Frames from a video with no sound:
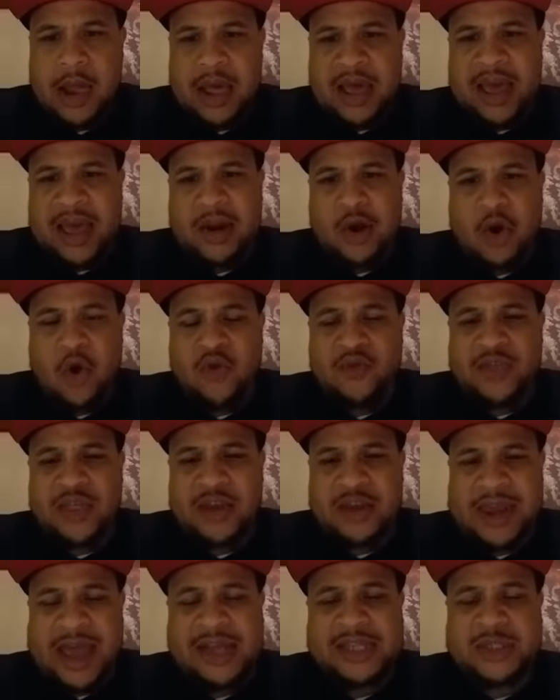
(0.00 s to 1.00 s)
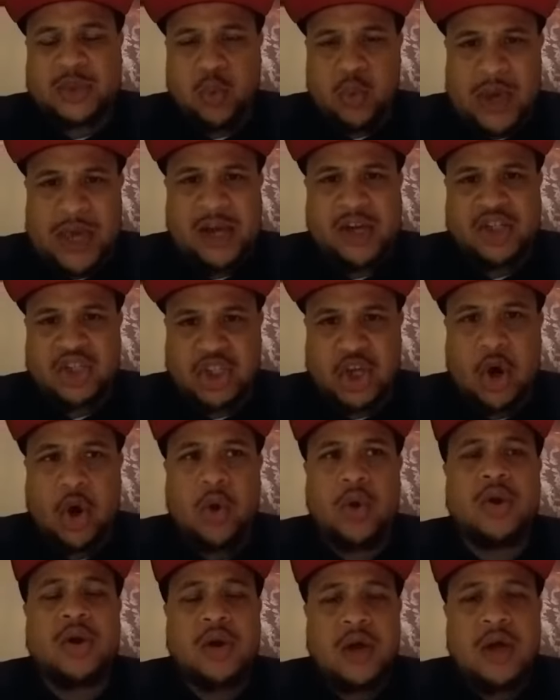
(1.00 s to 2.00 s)
And over the next week or
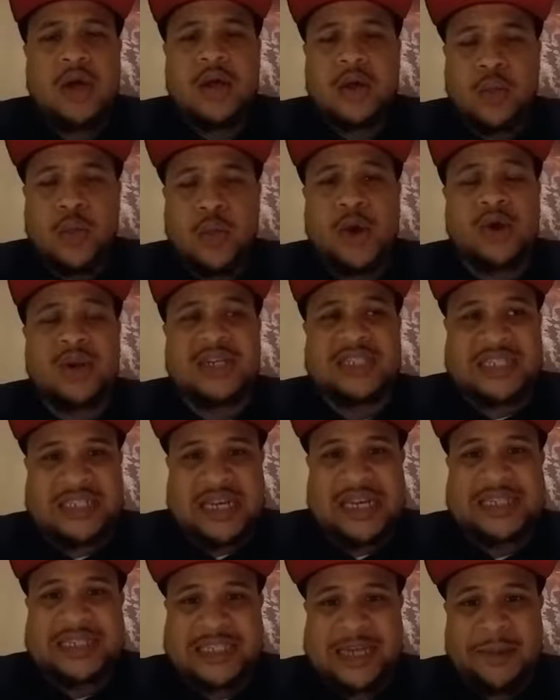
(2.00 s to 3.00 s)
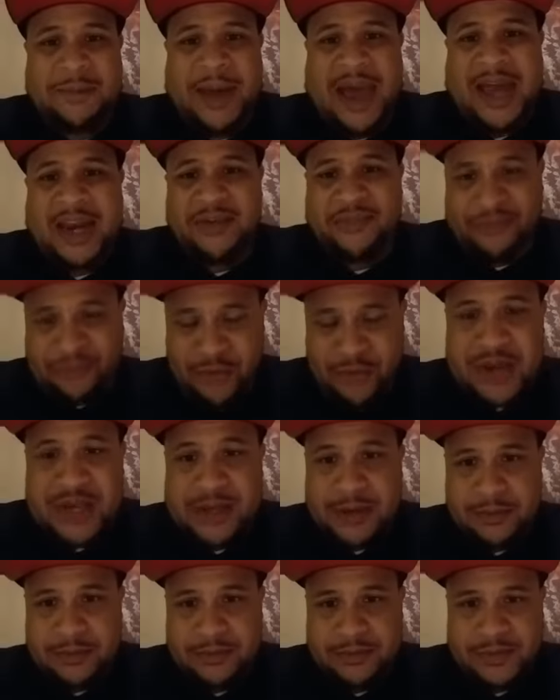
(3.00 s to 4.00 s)
so, we're going to send somebody free.
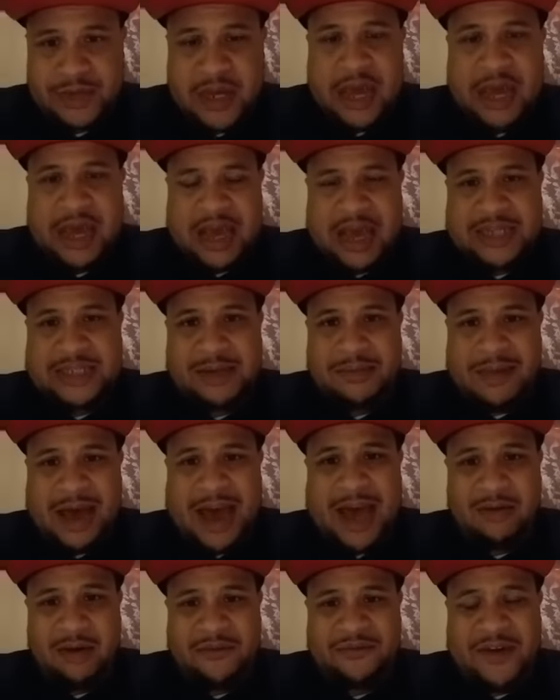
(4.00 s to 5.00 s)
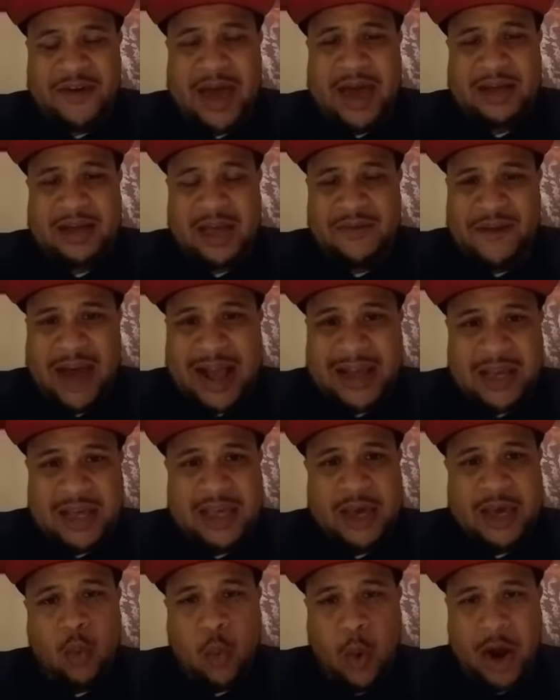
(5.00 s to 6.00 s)
As a matter of fact, if I can
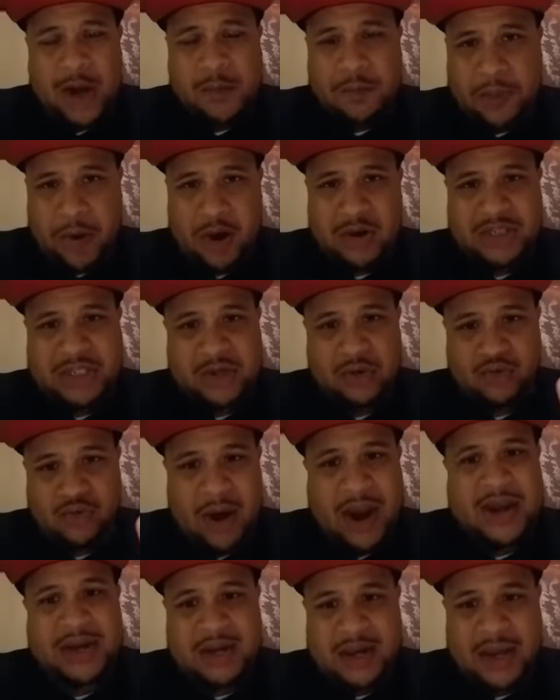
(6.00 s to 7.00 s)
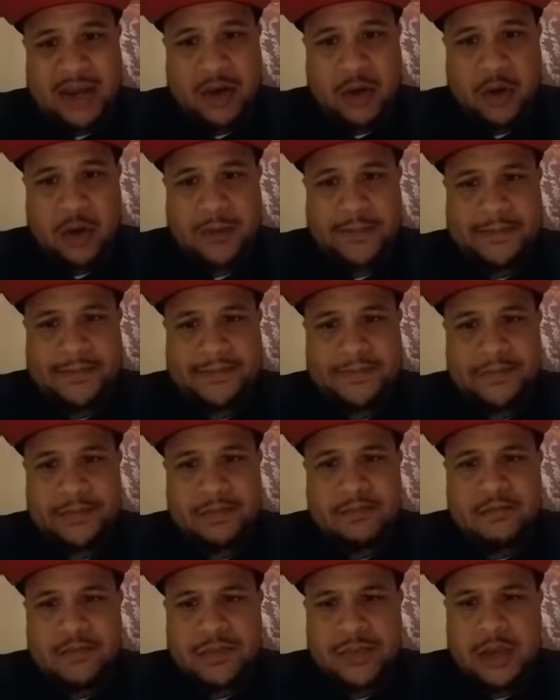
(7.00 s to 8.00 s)
get one person right now
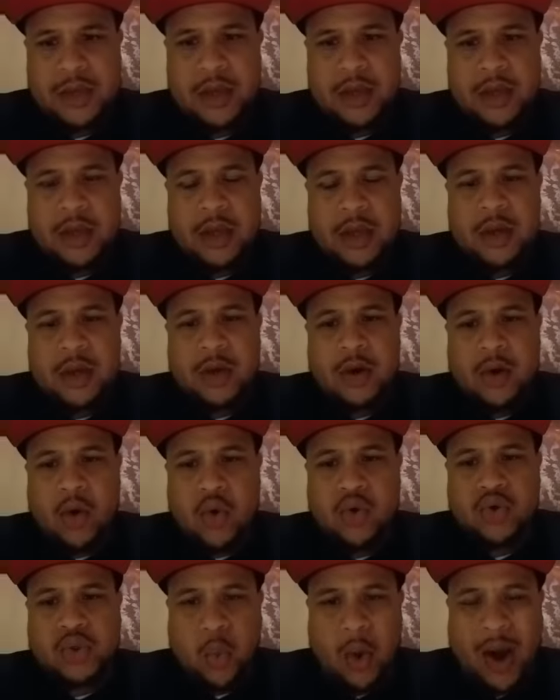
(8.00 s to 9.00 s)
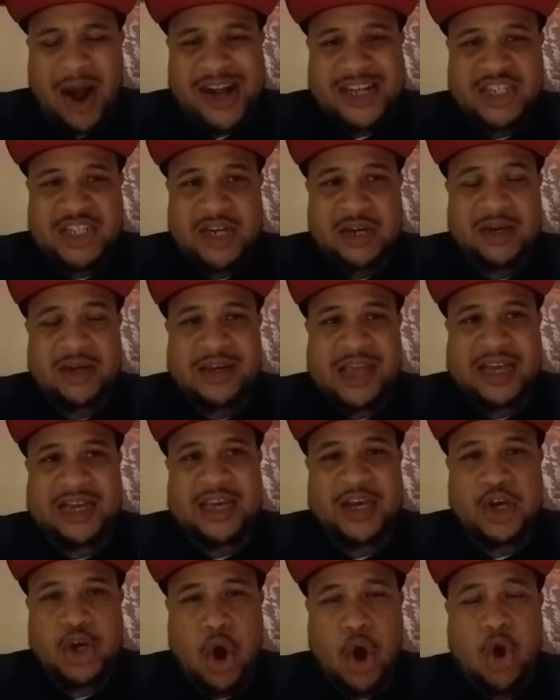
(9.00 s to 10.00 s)
who's watching that
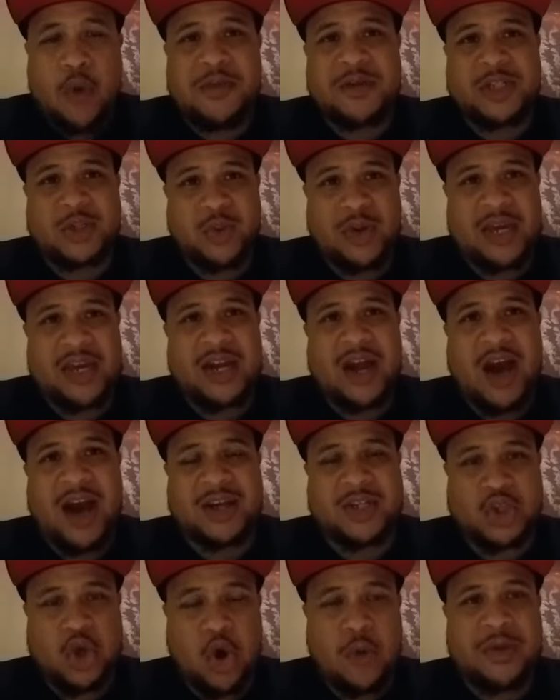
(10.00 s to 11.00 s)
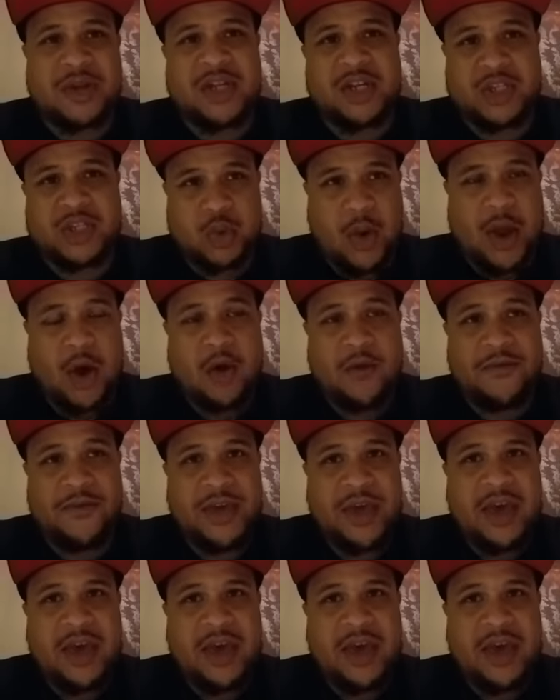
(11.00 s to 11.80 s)
can go between October the 12th,